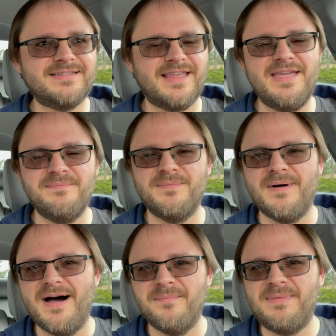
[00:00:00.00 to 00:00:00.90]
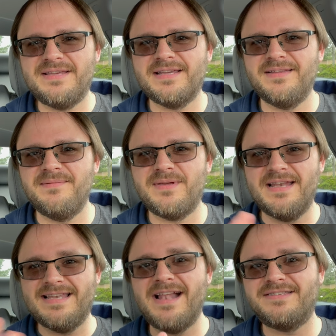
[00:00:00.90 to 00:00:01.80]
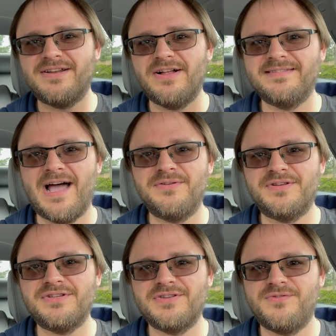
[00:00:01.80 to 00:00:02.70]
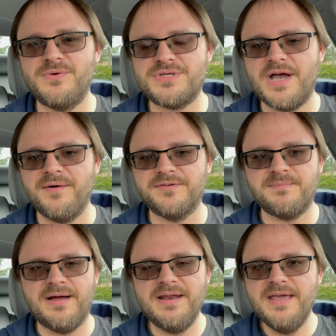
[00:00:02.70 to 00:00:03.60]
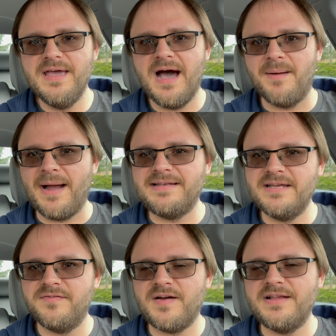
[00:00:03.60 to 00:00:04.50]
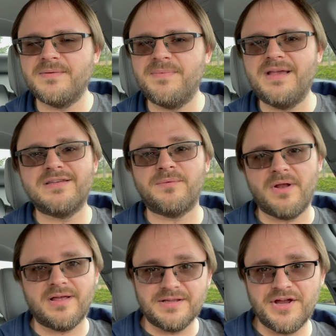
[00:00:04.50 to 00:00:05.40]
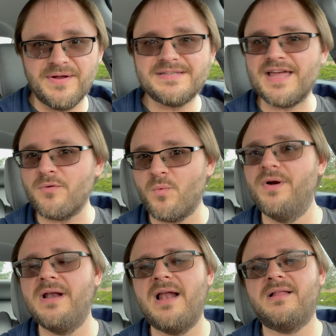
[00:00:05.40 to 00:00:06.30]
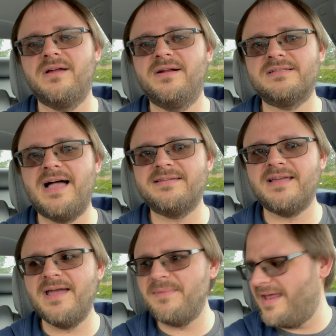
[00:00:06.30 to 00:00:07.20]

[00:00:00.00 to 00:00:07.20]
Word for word: They uh, basically condensed it all down to just a few shelves. But um, I did find some things that were on clearance that weren't on clearance last time.